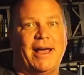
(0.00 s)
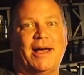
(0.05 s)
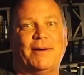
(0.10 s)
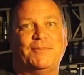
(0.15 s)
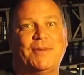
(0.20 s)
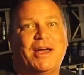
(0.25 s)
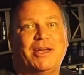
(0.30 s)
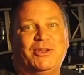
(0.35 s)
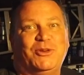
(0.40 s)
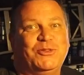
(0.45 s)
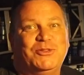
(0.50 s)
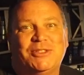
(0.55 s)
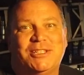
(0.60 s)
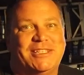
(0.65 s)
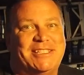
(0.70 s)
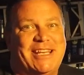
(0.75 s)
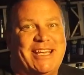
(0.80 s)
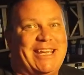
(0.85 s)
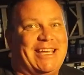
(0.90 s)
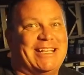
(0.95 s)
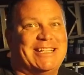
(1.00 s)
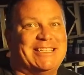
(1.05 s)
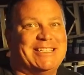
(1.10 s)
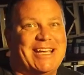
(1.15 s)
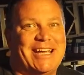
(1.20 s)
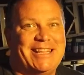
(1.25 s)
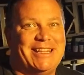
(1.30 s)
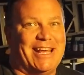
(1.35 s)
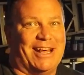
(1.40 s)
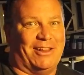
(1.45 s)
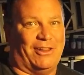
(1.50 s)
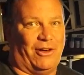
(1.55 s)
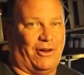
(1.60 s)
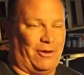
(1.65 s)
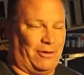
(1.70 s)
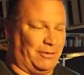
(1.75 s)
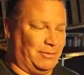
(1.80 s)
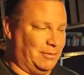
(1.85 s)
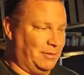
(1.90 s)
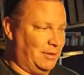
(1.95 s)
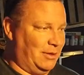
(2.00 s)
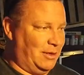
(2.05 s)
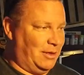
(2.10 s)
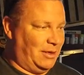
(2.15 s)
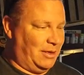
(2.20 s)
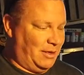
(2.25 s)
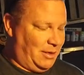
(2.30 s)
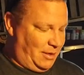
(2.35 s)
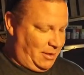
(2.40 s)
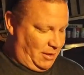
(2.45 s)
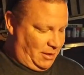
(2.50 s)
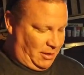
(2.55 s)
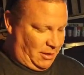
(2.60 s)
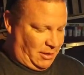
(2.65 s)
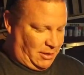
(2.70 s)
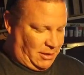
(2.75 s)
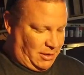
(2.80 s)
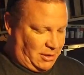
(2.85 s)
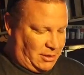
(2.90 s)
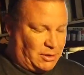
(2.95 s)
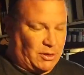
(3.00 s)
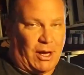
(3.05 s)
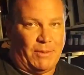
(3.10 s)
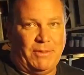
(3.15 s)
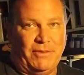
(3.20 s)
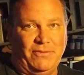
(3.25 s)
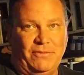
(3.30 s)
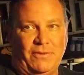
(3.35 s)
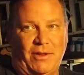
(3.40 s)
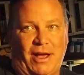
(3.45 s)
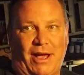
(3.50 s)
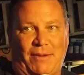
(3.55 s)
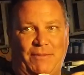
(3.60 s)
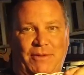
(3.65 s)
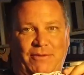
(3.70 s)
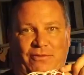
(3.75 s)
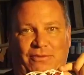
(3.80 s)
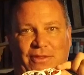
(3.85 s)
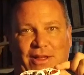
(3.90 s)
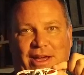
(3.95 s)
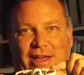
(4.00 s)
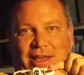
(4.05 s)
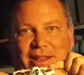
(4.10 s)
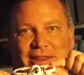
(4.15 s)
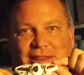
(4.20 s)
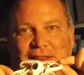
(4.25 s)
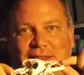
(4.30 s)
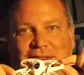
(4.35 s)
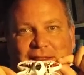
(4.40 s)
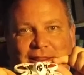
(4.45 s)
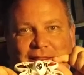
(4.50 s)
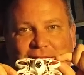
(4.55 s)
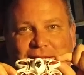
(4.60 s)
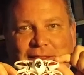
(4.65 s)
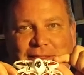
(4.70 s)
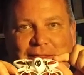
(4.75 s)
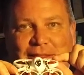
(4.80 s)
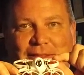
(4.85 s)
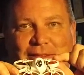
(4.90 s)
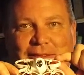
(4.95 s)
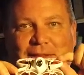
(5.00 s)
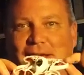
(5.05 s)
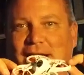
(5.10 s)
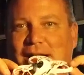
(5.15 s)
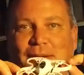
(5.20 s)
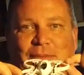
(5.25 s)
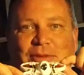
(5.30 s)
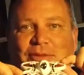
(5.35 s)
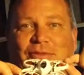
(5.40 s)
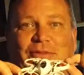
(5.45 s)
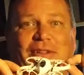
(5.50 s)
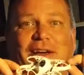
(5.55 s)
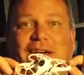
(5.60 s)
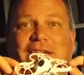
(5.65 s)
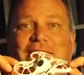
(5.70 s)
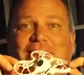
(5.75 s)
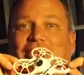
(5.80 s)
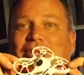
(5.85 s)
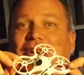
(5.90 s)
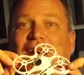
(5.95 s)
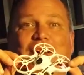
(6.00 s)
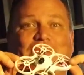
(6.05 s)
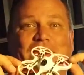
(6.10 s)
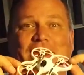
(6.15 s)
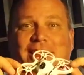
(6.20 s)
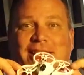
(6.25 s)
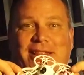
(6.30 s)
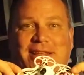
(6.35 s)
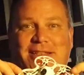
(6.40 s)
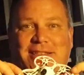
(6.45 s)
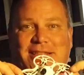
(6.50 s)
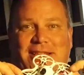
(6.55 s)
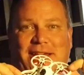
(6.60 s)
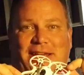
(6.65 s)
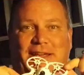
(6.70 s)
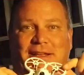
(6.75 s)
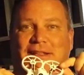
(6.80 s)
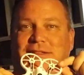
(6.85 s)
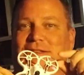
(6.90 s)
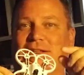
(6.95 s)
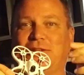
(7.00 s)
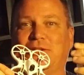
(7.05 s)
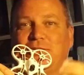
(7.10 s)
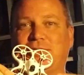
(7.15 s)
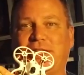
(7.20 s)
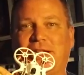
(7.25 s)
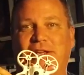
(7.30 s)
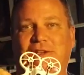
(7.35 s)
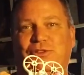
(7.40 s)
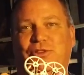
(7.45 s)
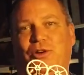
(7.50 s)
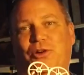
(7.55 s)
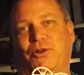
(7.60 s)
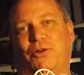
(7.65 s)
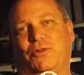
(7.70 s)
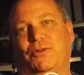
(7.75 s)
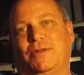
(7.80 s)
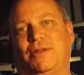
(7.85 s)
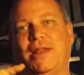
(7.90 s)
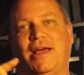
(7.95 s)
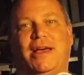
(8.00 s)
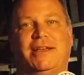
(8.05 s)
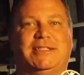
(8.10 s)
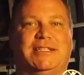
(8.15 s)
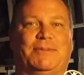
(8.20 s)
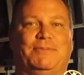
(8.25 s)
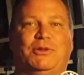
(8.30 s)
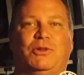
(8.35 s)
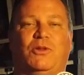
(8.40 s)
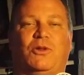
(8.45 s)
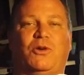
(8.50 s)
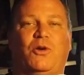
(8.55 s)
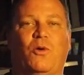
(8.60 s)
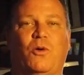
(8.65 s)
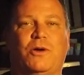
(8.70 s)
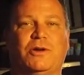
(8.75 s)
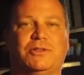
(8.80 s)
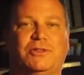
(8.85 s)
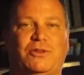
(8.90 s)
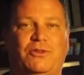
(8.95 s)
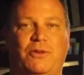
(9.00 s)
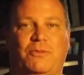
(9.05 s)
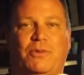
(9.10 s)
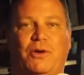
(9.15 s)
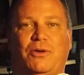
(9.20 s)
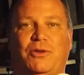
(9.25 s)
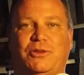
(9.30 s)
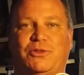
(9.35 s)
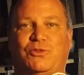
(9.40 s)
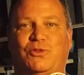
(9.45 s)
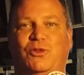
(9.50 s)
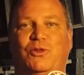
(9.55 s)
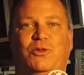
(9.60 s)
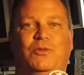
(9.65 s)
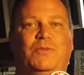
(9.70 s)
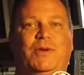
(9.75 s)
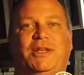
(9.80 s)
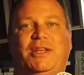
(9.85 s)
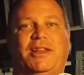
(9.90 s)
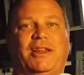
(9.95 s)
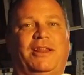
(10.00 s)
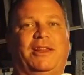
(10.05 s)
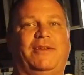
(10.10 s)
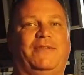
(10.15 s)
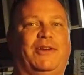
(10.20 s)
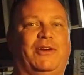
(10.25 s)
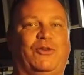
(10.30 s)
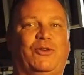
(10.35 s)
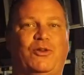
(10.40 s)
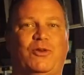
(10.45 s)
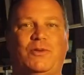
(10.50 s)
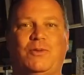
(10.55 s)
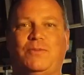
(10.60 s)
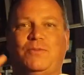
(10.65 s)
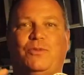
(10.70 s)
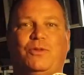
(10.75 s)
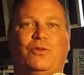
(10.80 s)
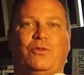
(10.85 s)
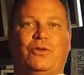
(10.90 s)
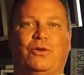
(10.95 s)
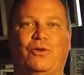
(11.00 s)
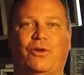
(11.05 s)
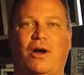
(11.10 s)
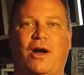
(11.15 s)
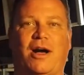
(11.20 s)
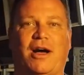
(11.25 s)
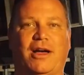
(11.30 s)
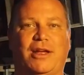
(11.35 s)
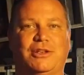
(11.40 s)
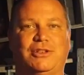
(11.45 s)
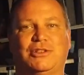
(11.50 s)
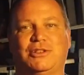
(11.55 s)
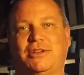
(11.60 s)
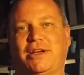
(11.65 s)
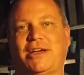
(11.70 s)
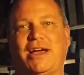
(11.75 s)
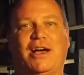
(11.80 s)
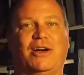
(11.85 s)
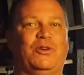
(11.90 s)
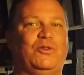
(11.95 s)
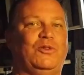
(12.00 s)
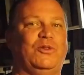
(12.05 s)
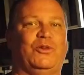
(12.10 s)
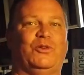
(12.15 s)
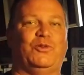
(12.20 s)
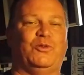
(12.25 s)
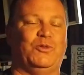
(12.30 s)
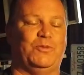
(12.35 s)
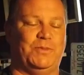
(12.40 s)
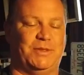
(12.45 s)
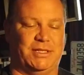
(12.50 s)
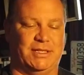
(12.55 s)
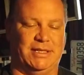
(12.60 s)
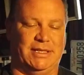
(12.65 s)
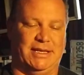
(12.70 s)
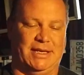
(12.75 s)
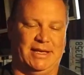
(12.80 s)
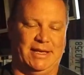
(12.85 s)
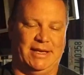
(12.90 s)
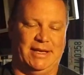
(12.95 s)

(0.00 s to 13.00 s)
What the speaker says: I'm not used to staying inside that long. So I've been flying the crap out of this thing. It's a little tiny drone. I set up a little course through the bonus room, into the living room, through the garage. I got hula hoops.